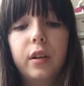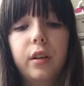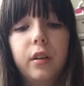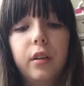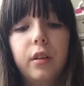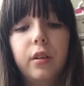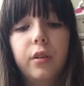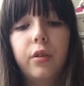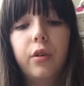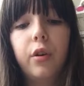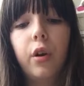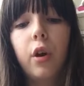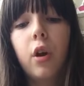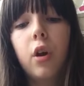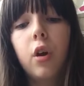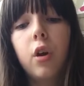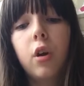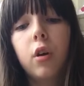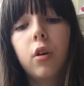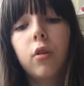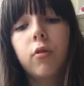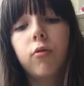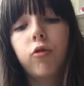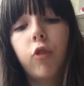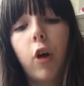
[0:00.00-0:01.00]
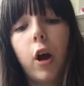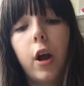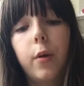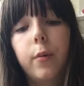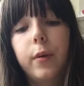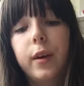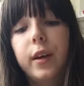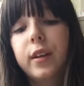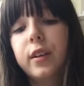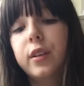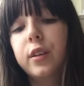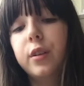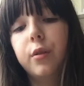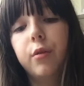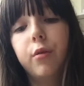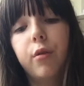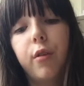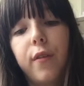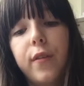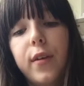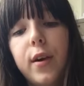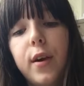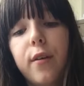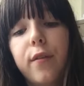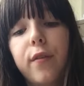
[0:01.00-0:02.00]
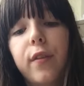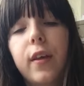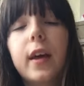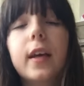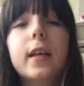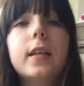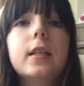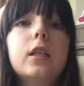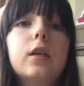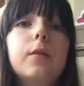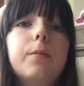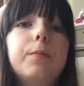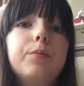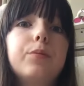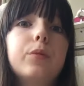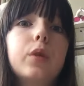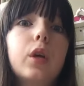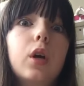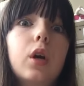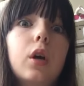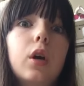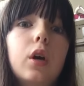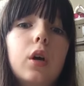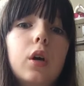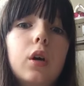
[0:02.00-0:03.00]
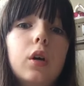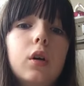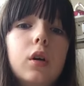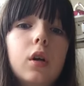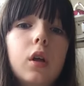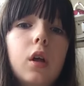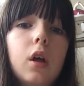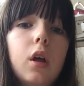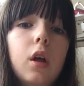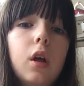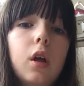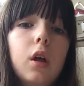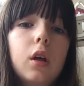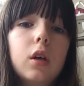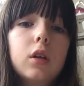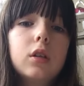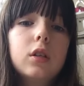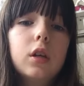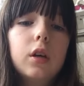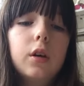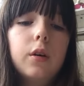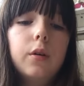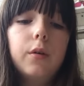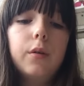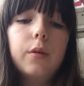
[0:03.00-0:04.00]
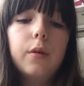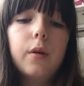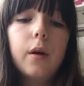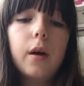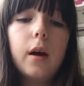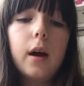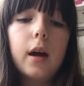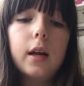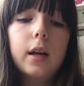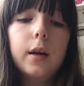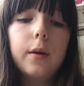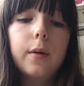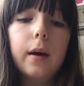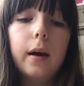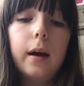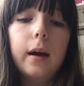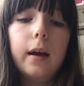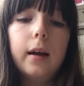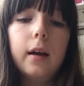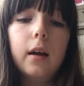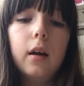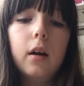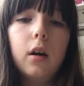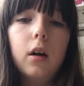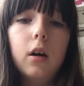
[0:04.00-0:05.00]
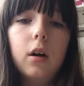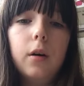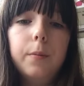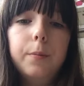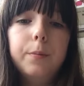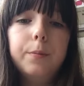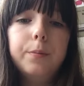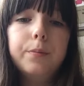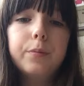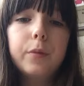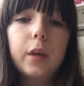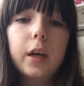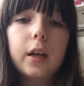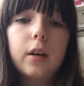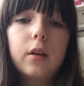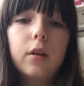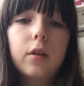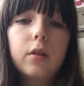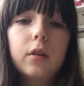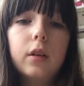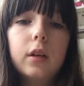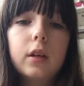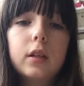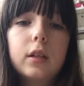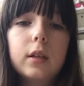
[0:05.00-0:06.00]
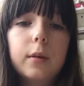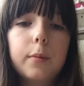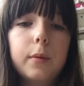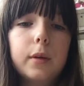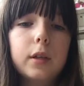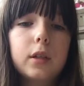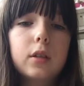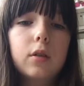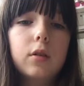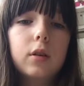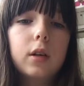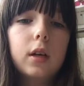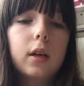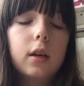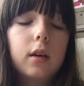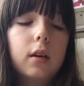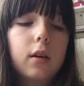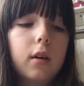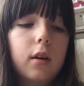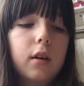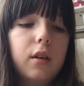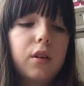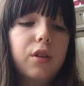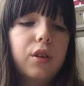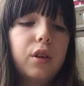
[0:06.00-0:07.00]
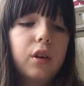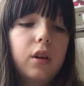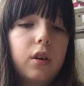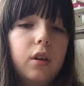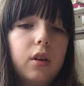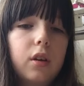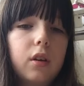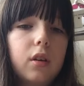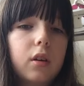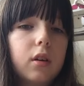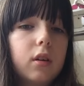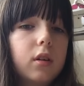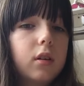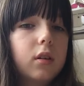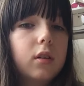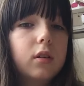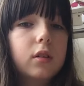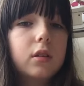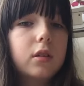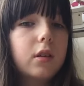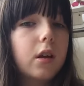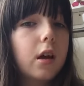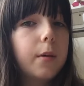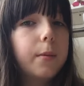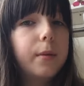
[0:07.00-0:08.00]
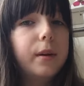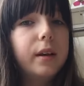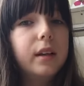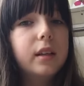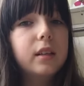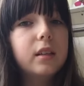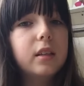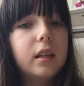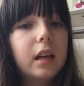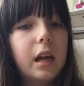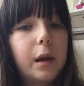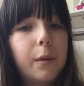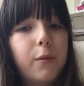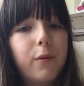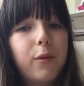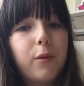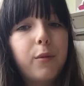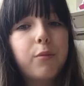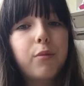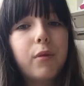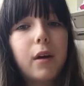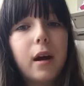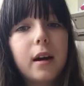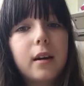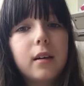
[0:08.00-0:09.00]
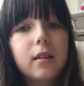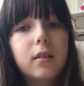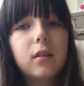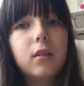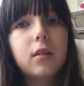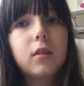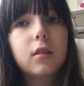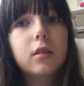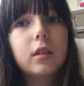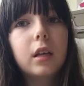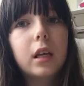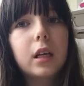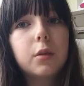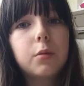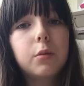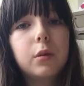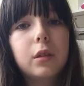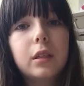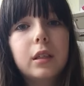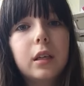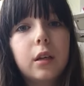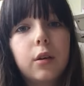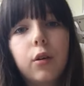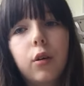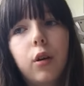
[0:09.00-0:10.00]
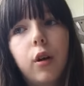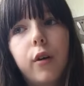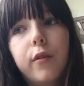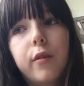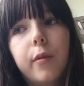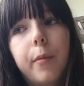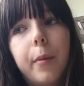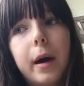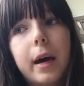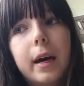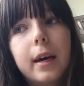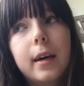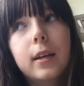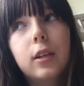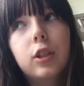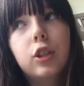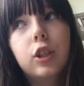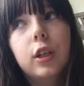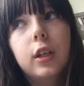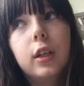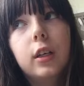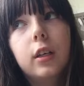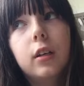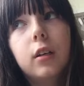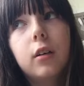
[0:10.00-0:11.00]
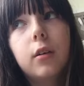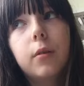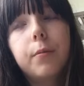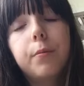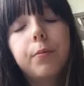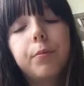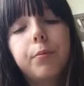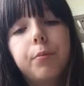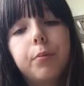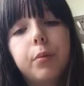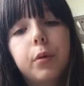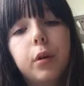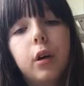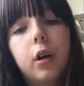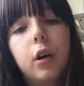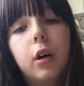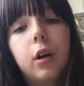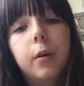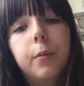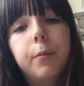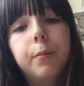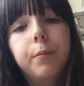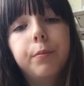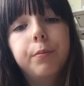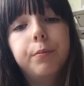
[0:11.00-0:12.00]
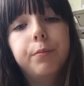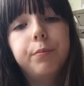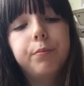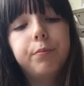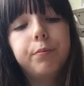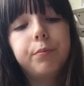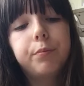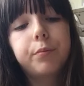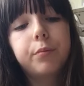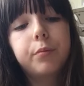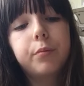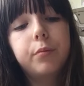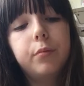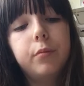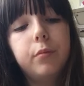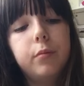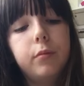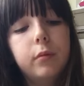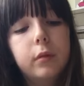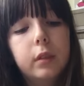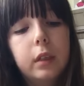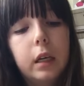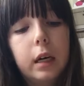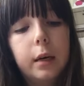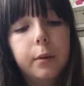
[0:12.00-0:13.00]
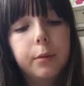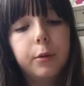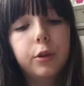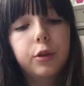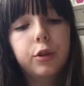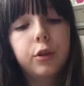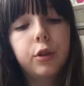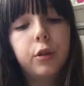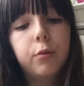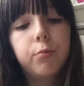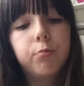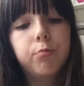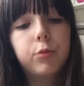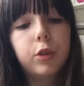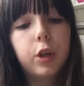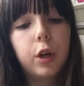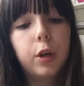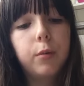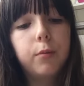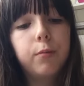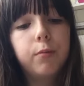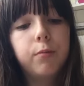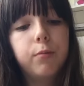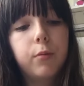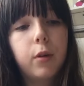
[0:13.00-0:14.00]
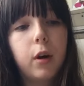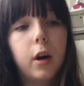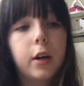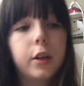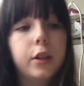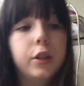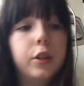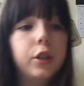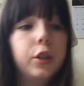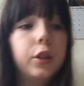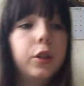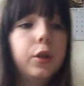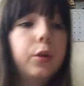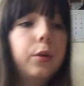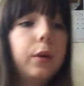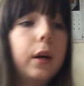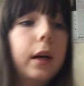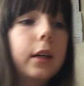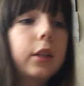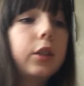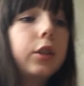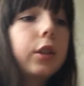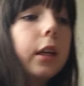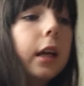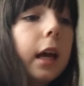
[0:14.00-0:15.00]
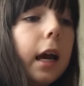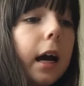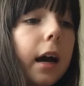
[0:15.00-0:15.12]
it and thought, right, we can do a review of this. So anyway, I got this in my stocking. I think Slimy is the name of the brand because that's what it said all over the packaging, but yeah, I'm not sure. So I do actually